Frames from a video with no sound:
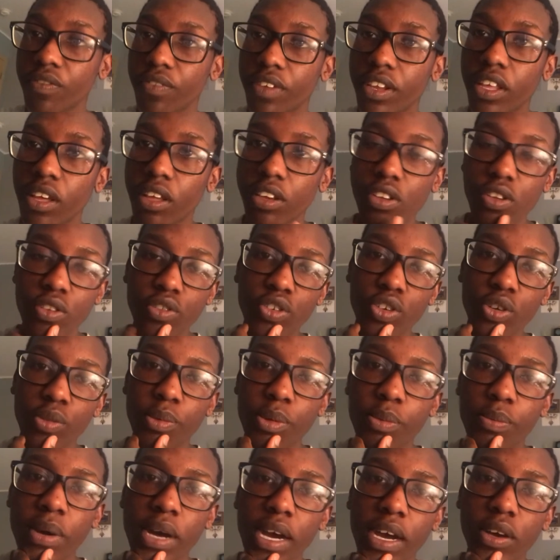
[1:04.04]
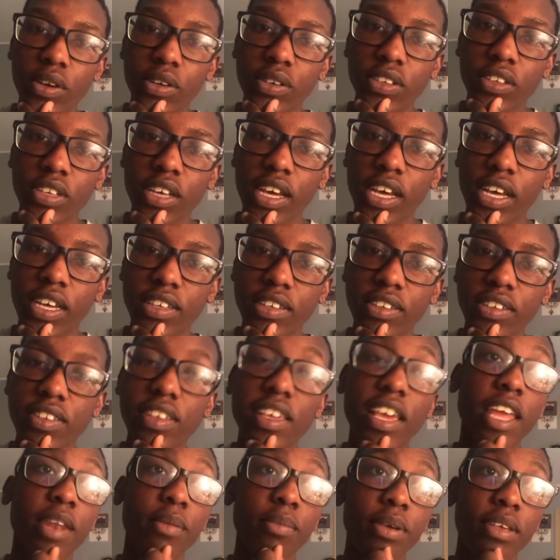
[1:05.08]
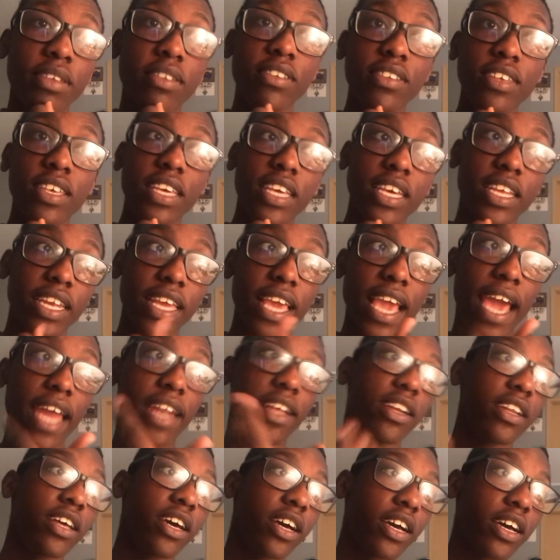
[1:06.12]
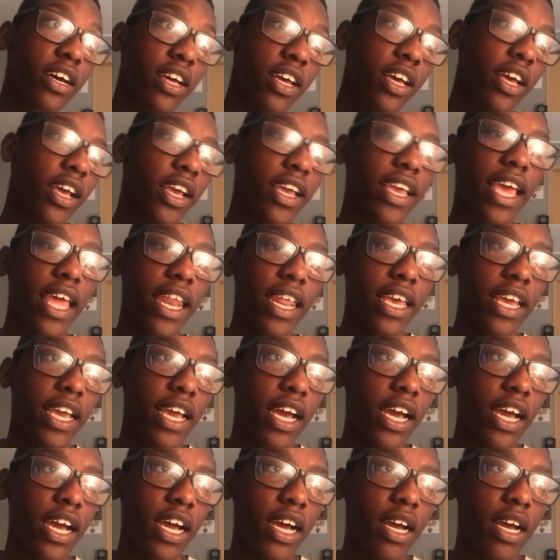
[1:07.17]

a video on YouTube about CNBC in Canada getting